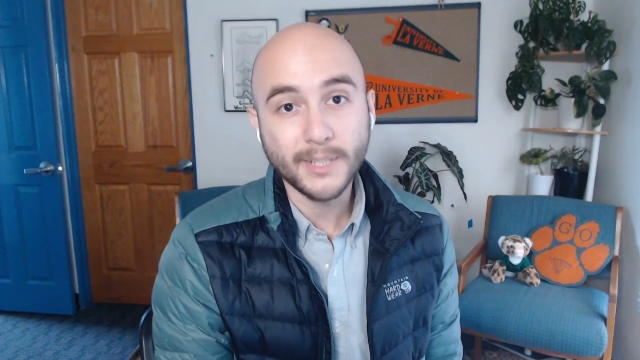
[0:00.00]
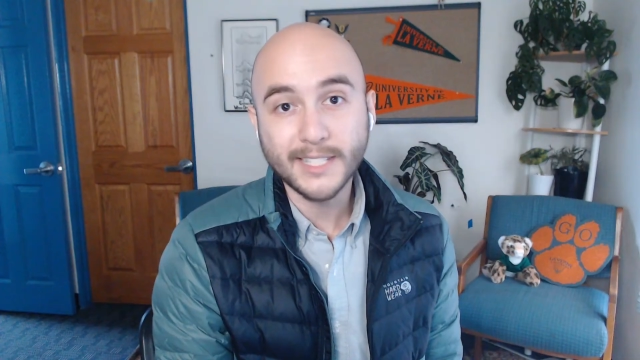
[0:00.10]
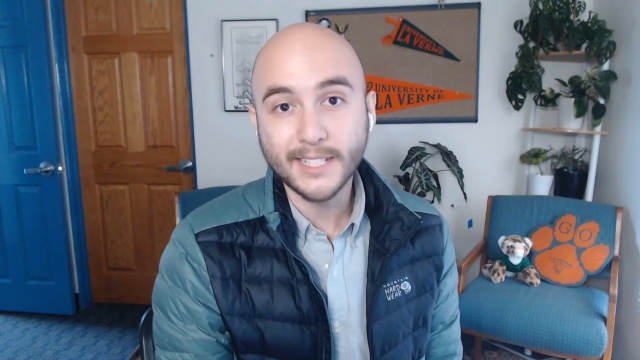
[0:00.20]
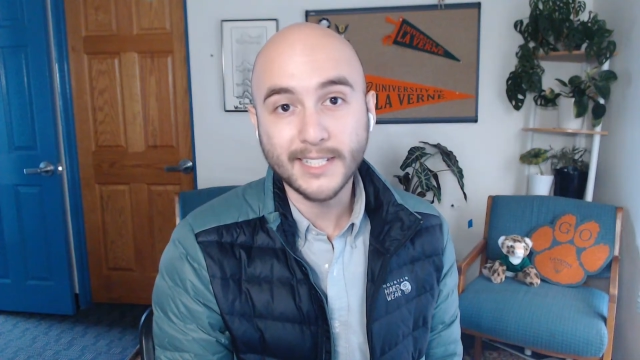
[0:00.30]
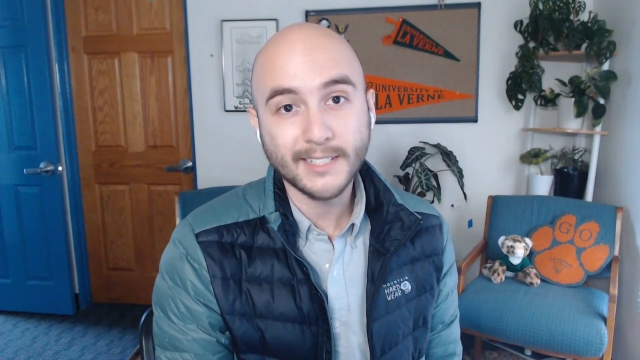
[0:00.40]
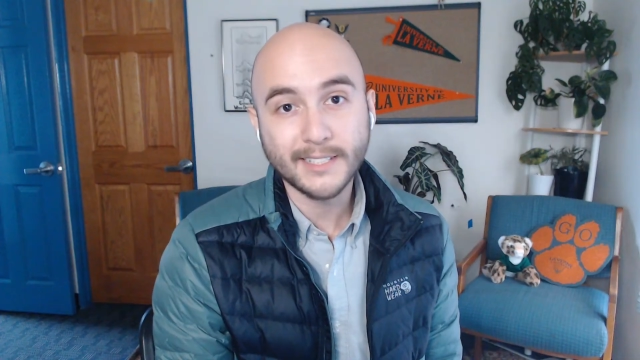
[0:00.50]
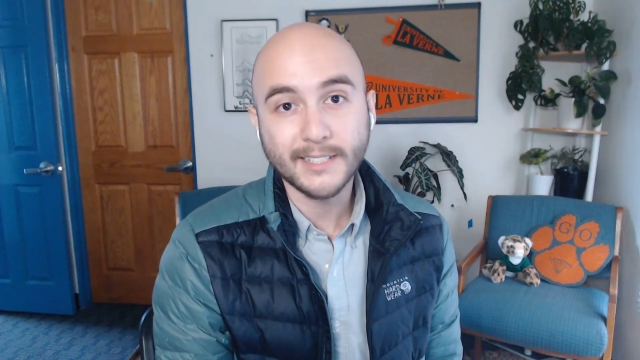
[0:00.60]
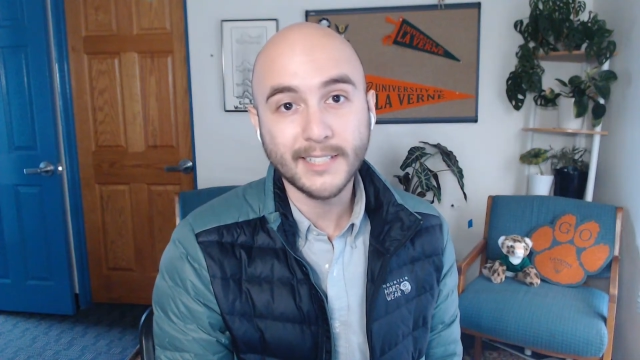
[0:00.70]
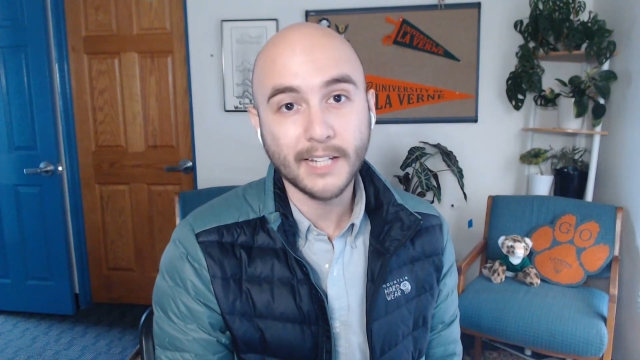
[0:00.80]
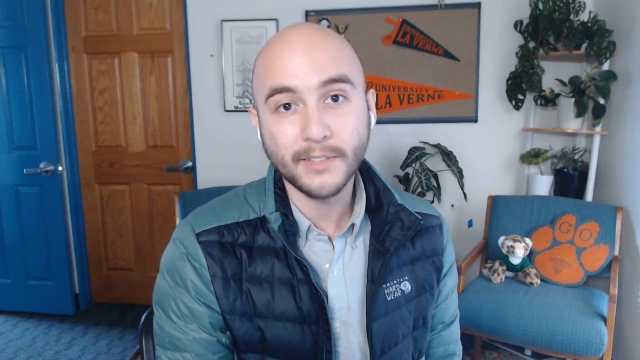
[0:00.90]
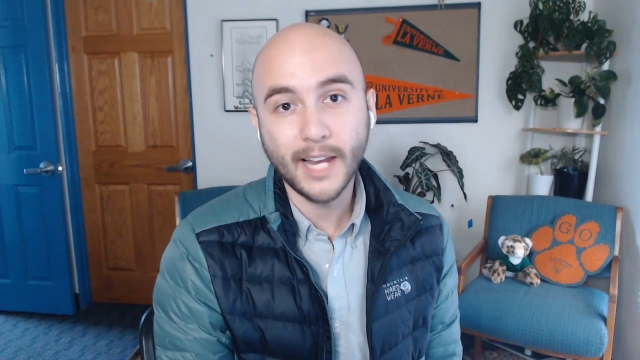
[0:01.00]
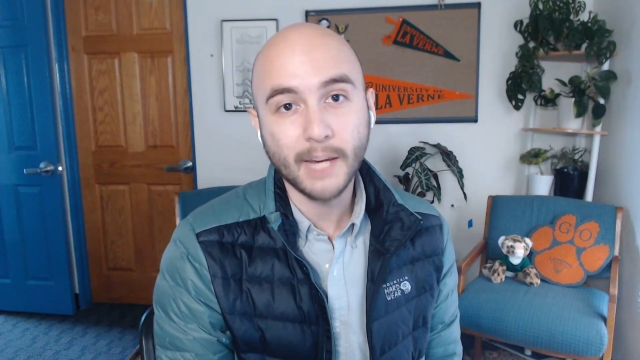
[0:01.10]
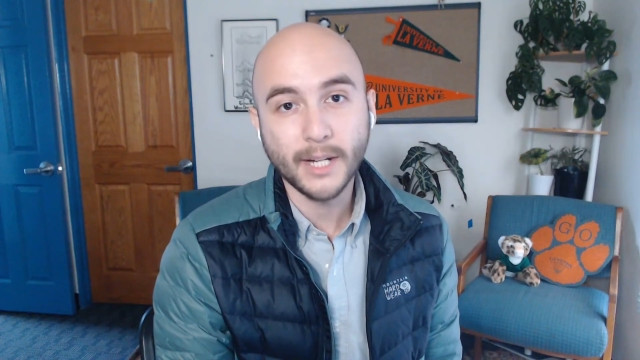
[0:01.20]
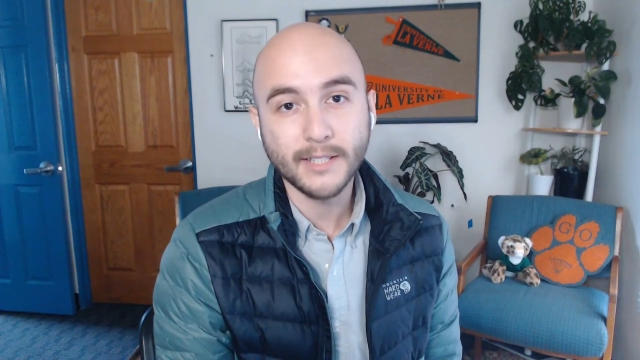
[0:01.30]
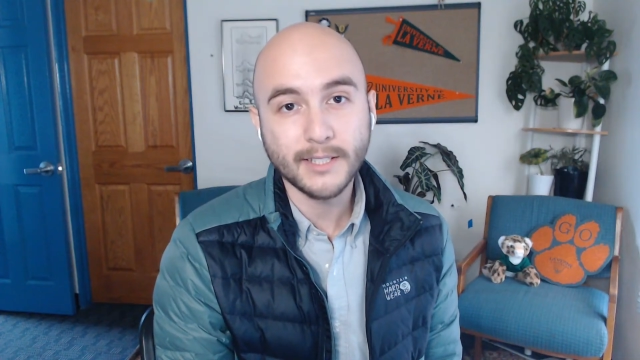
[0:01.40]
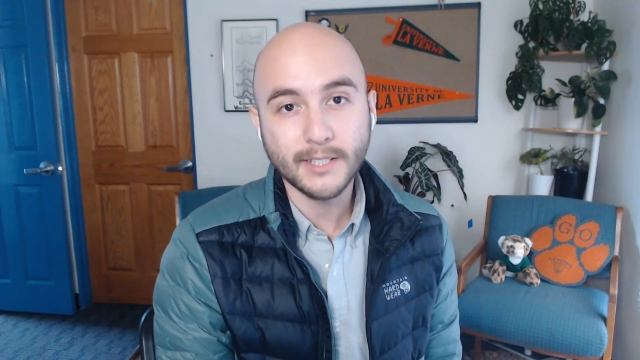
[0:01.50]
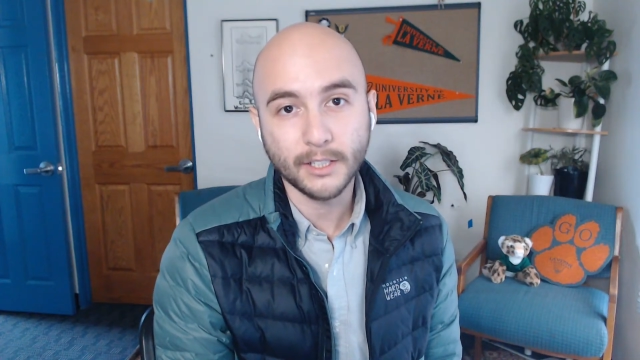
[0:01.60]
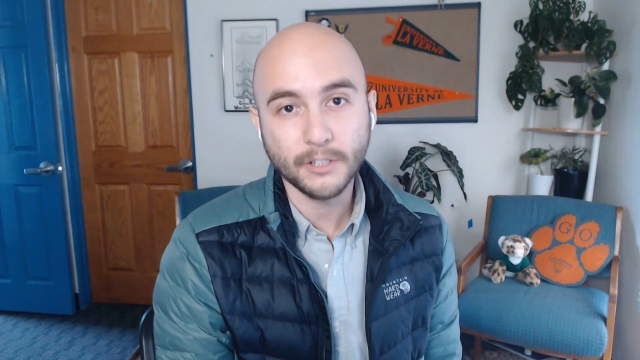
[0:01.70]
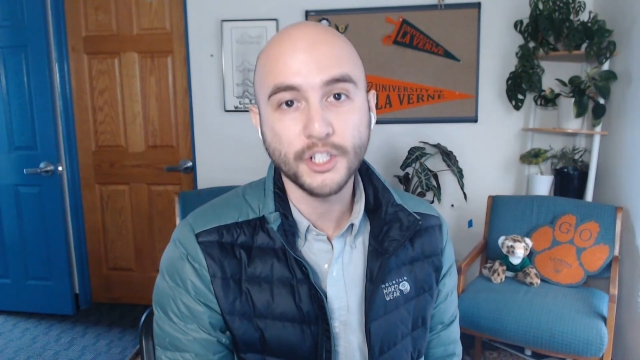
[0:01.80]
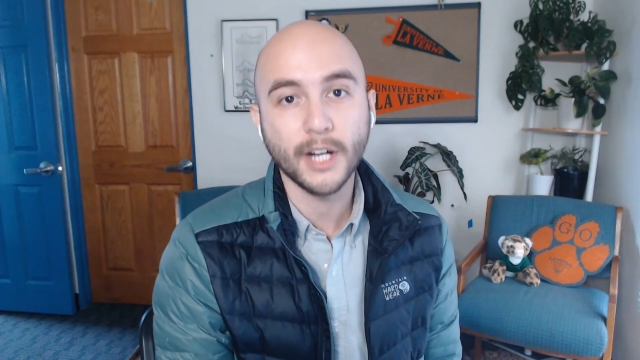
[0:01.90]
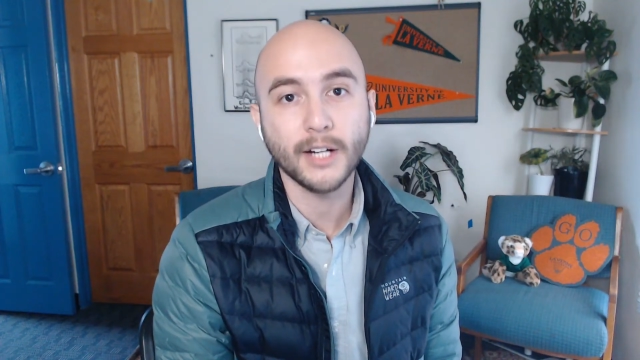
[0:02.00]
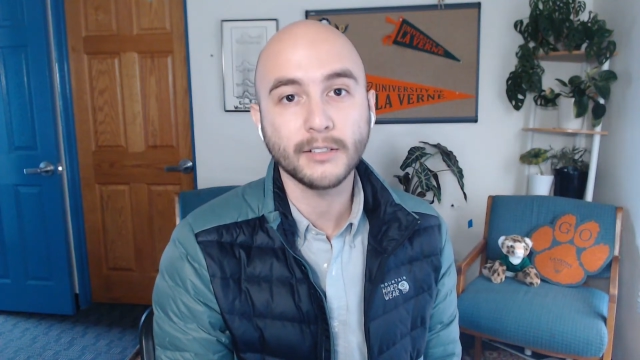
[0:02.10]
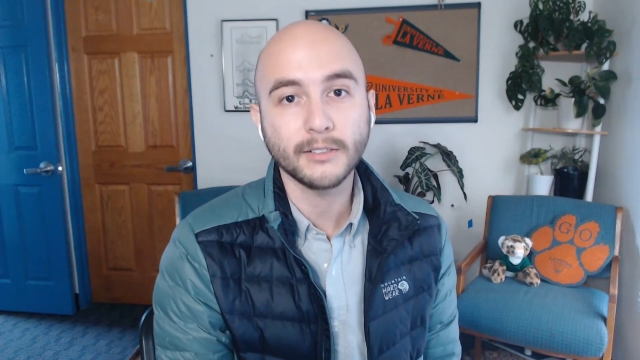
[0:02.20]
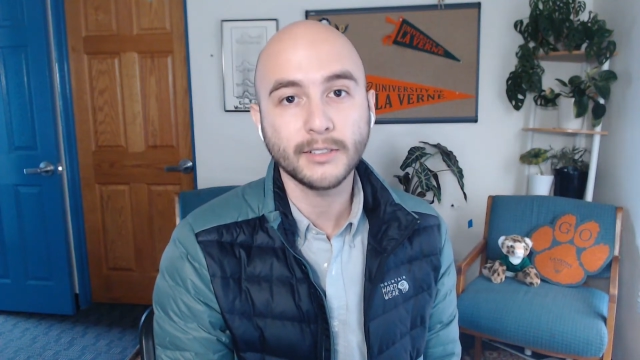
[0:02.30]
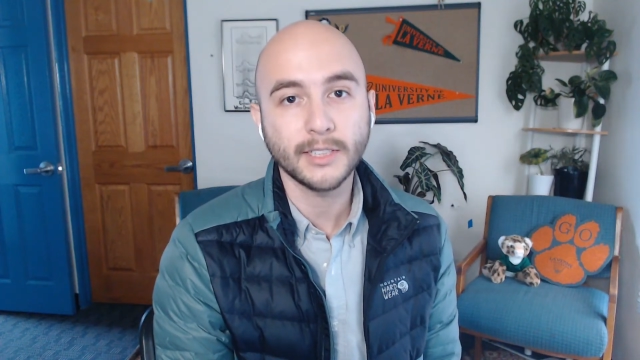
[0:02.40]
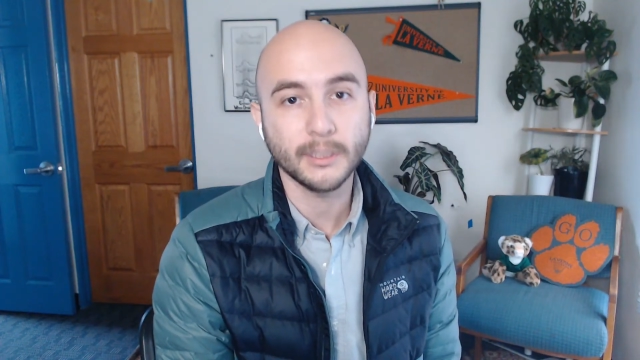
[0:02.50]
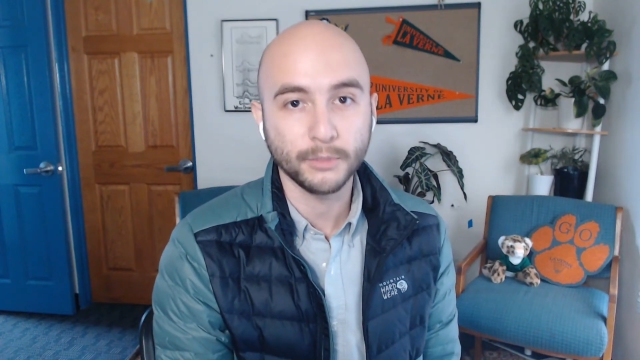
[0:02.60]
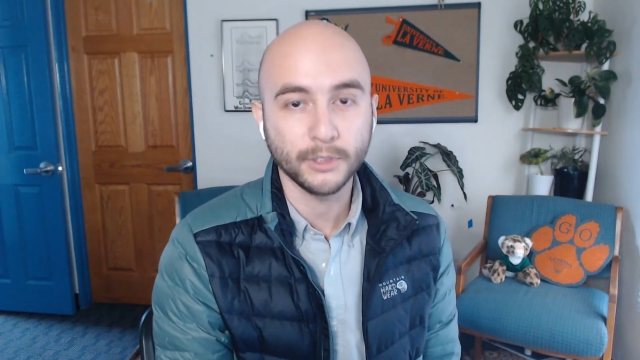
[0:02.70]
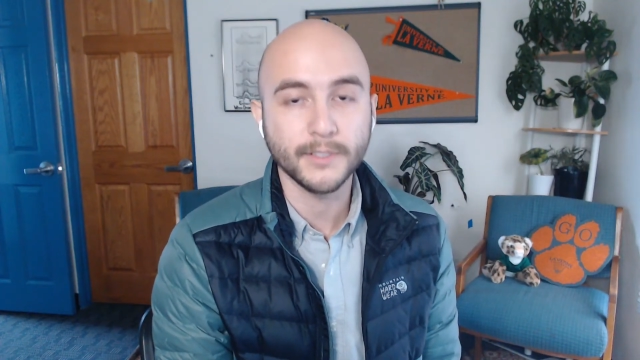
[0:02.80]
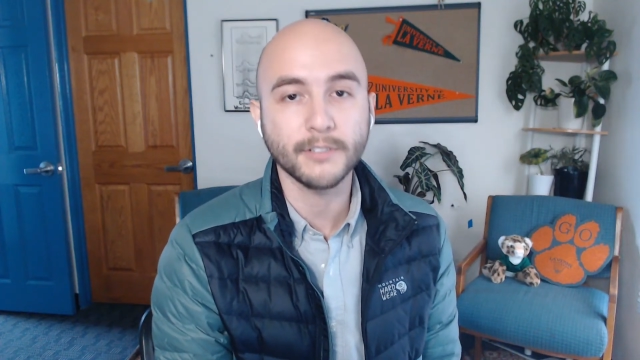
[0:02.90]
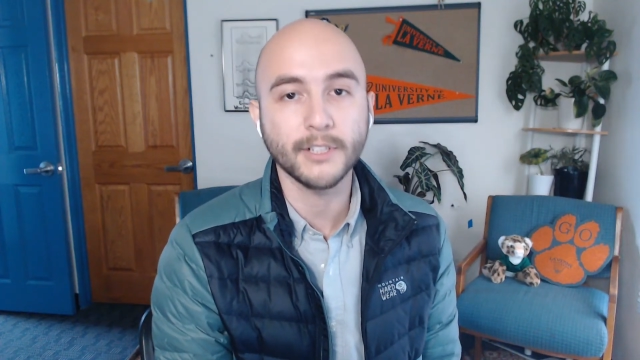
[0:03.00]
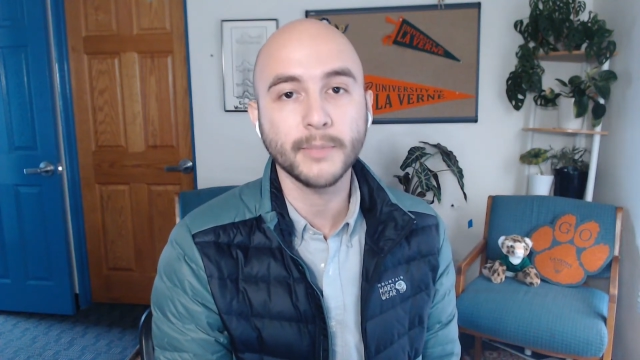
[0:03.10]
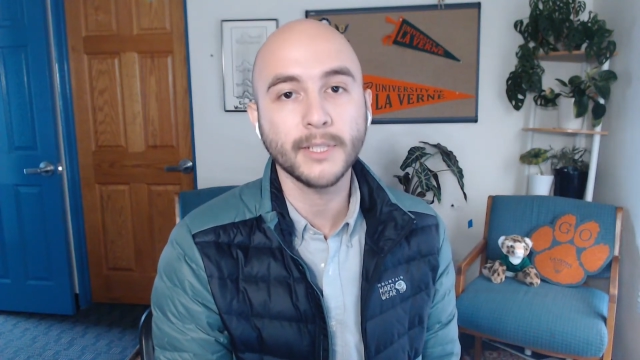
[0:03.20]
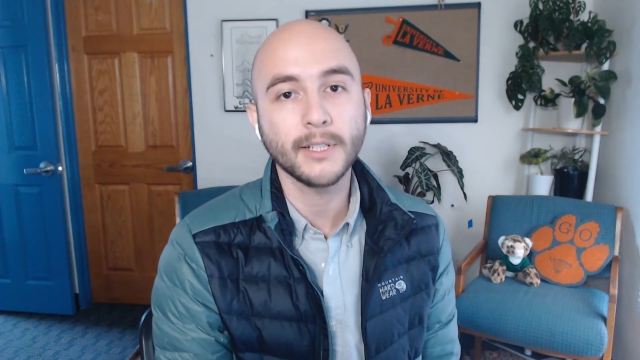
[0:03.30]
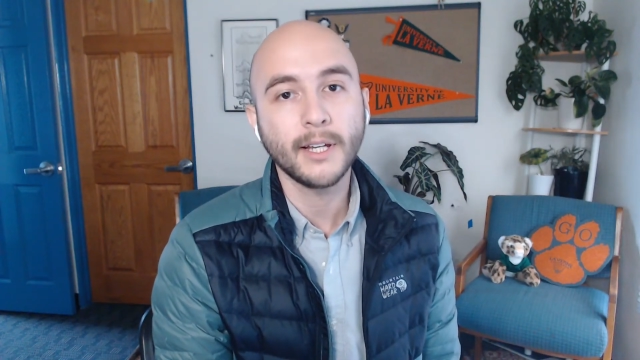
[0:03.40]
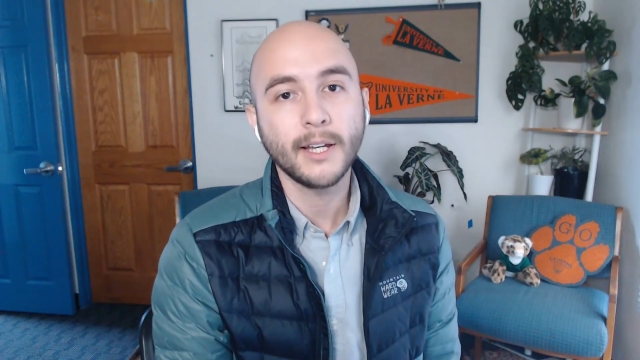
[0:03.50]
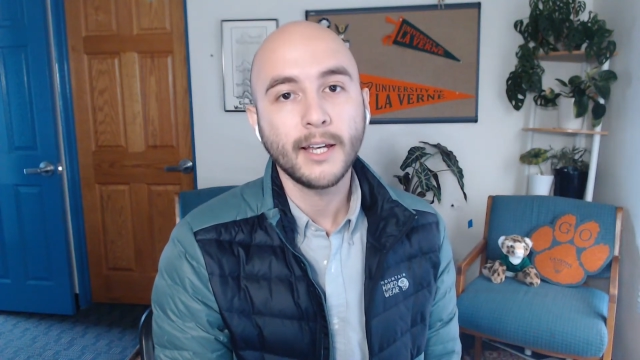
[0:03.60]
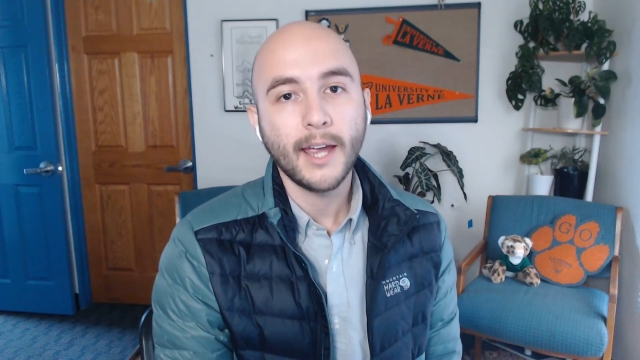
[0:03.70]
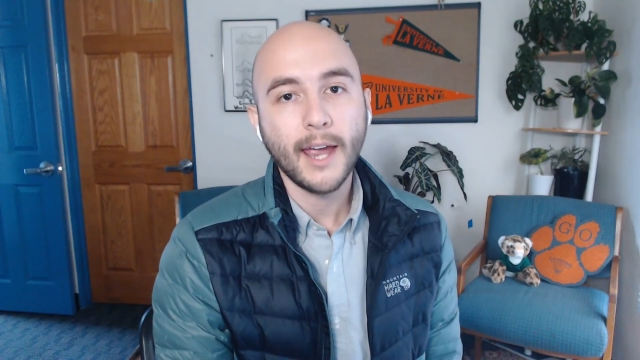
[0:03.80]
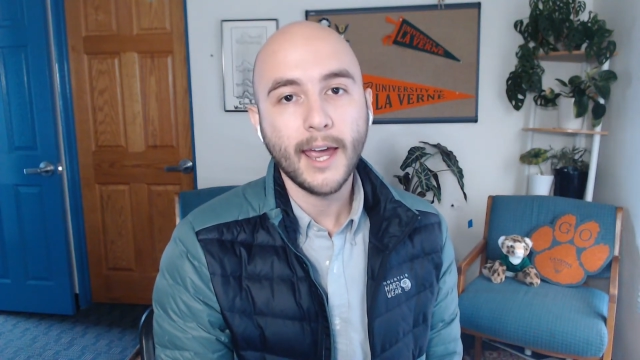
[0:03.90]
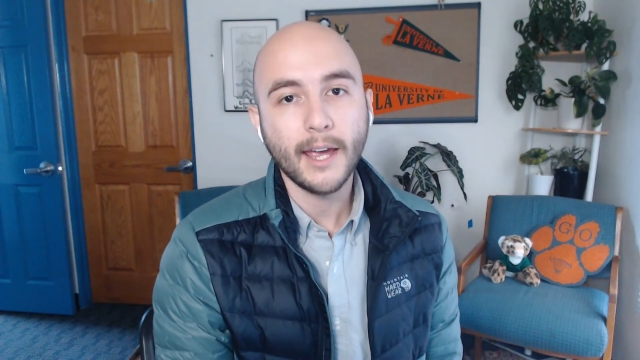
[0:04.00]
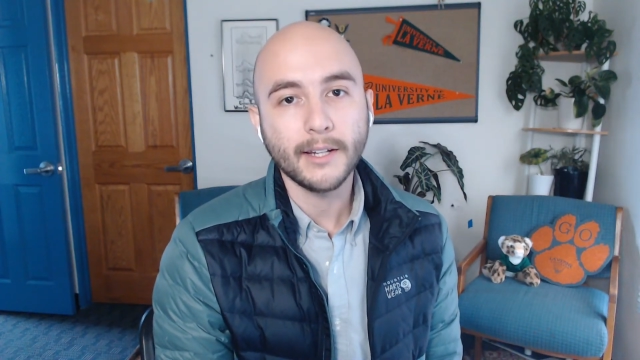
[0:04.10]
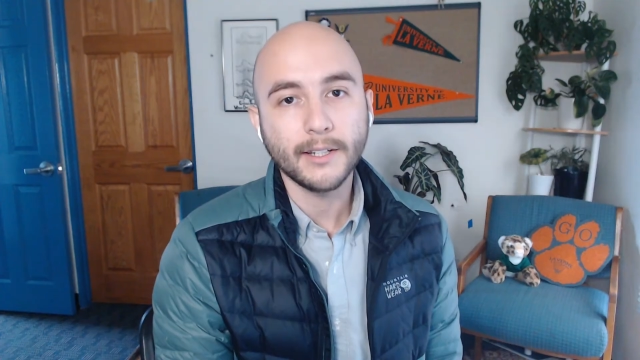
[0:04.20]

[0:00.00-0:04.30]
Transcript: six, seven, eight months to learn shell to improve the script. And